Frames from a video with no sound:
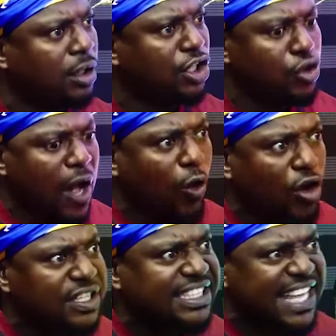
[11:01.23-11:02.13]
you are
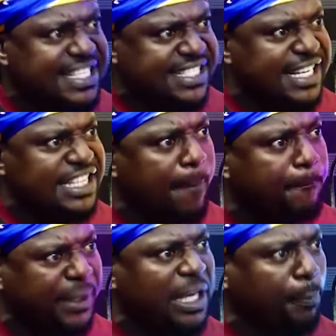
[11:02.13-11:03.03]
contesting the
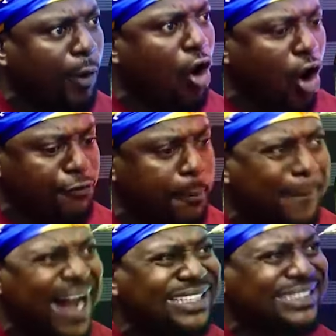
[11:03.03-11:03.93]
people of
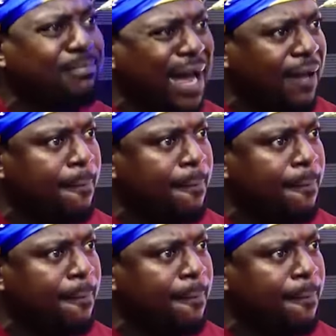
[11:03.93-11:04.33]
Bantama,